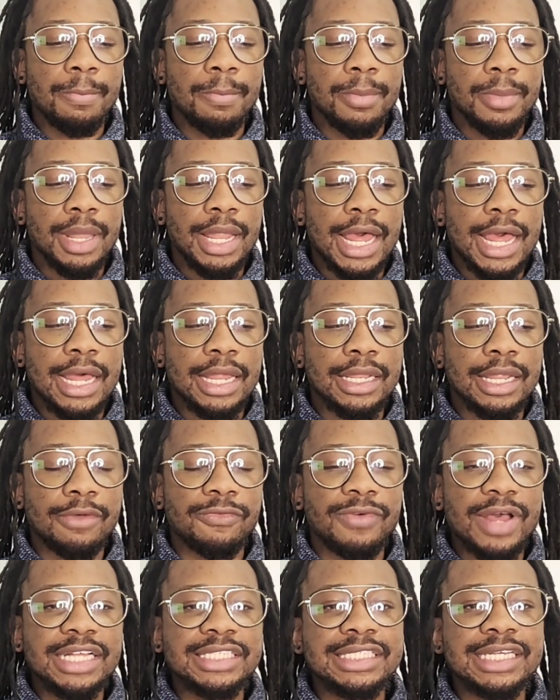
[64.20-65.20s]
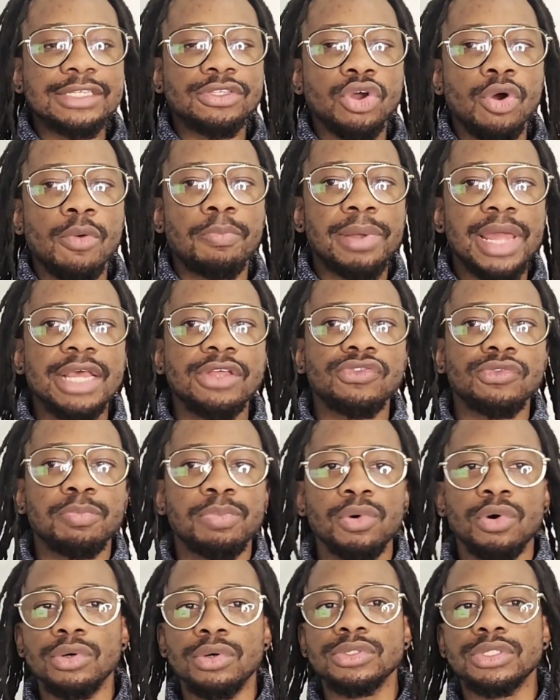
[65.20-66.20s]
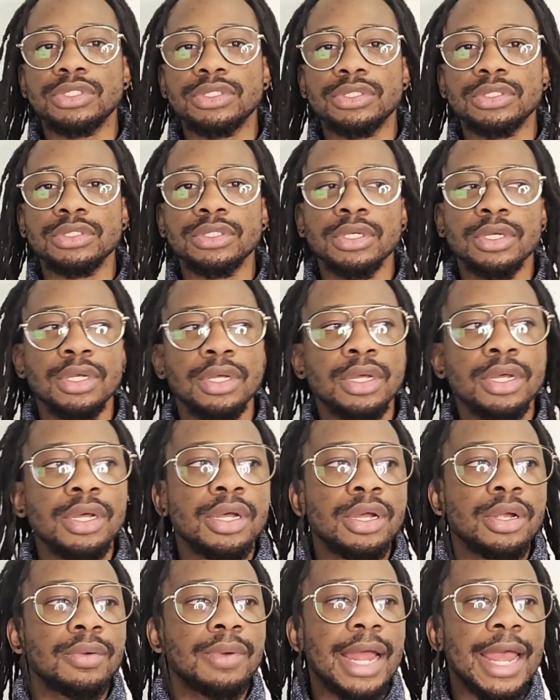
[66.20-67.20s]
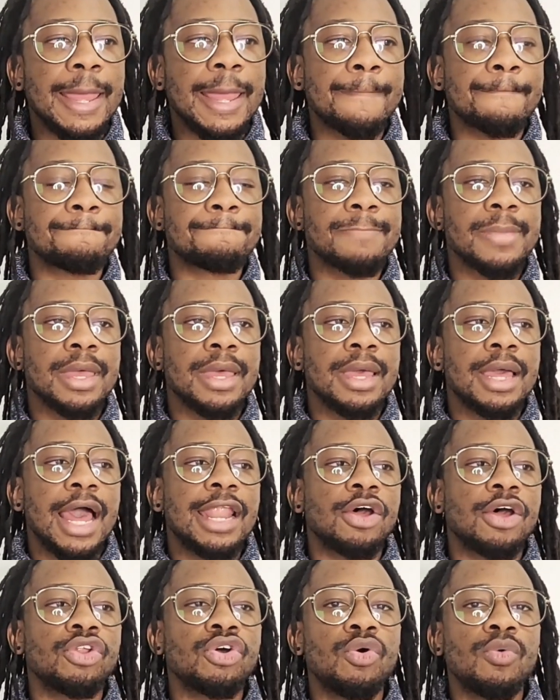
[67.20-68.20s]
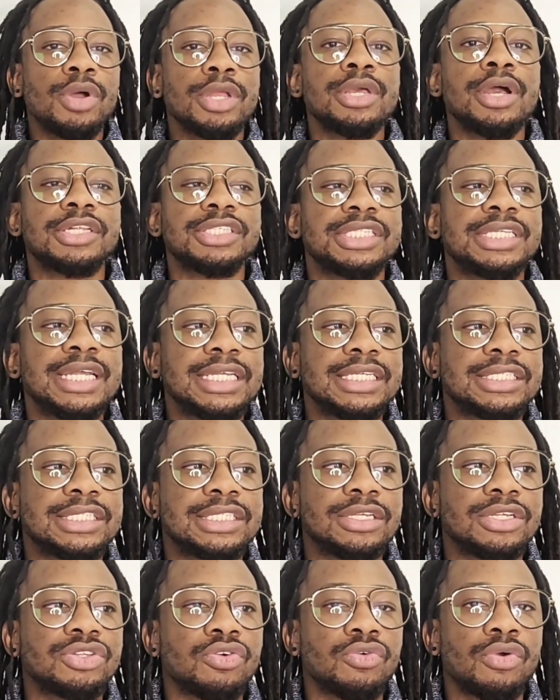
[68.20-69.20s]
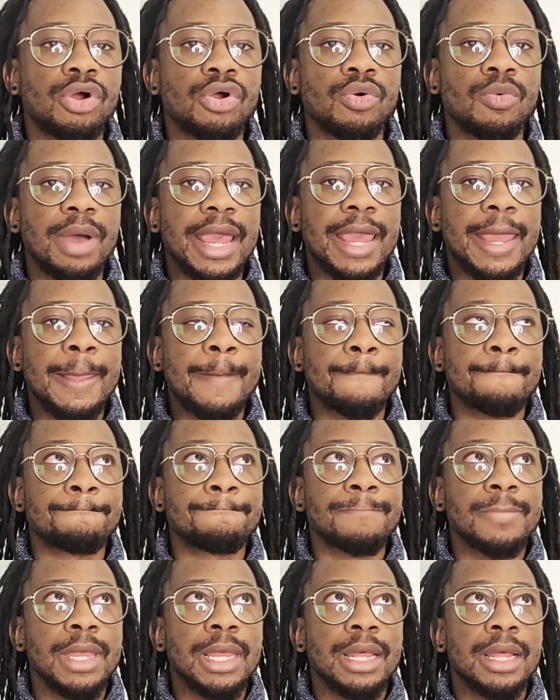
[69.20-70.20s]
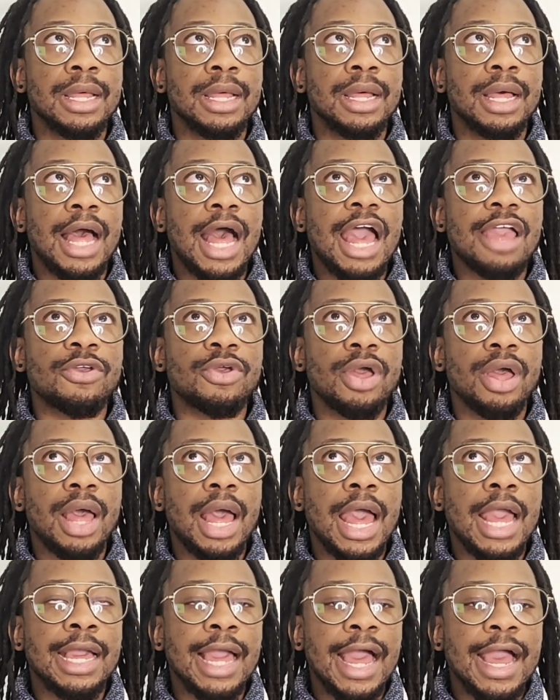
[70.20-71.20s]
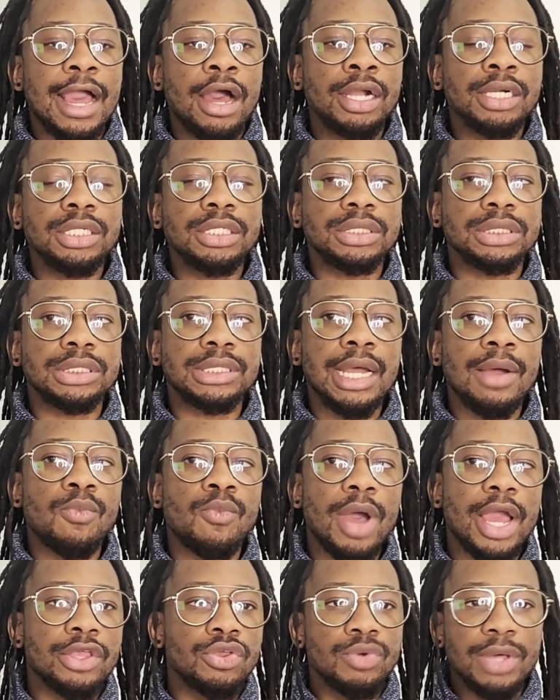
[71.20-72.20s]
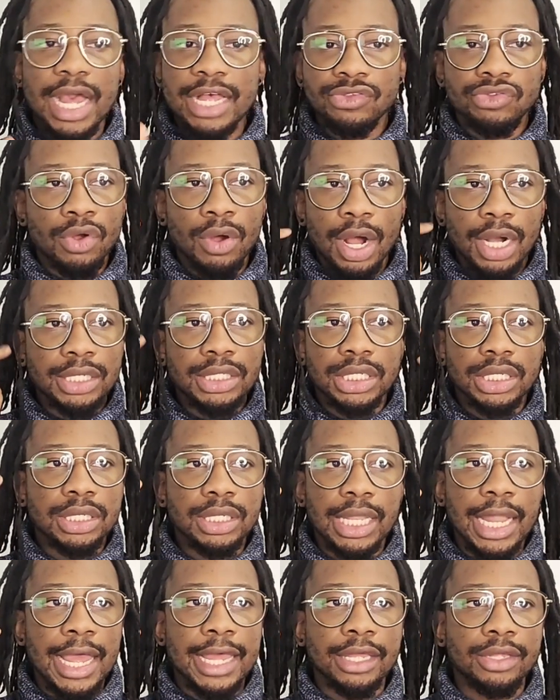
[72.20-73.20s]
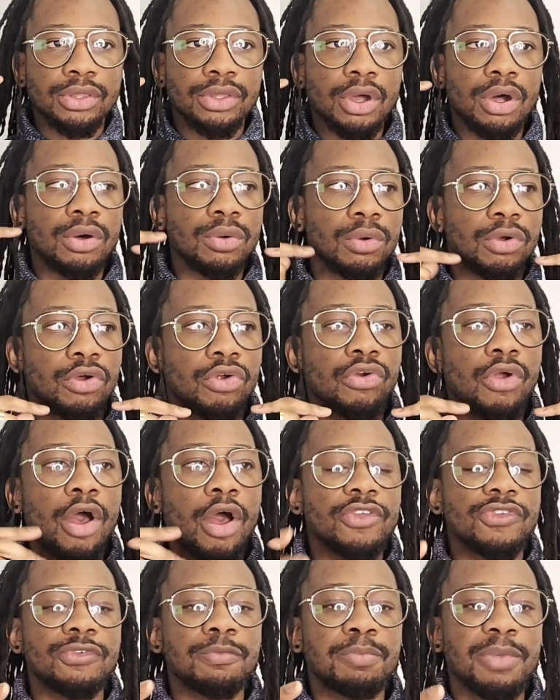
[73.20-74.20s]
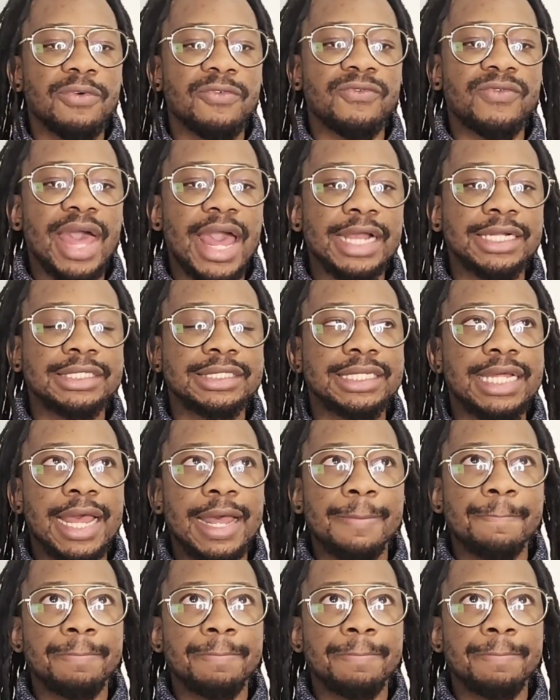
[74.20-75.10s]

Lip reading: that fans that don't play sports, right? And I don't want y'all to take this the wrong way. I understand why you guys don't grasp the fact that